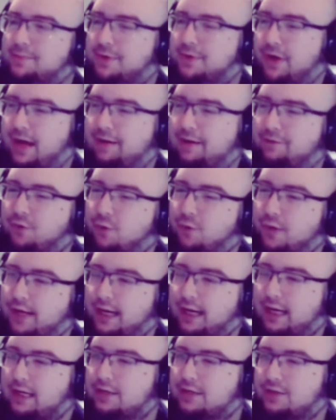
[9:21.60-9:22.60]
you have going
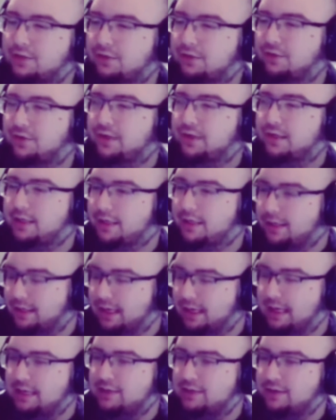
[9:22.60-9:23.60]
into
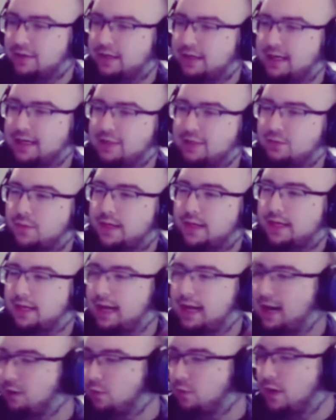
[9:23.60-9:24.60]
the next week, and
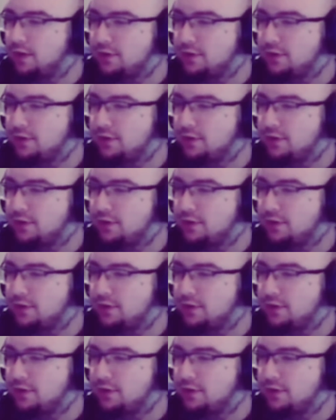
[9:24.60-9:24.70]
how well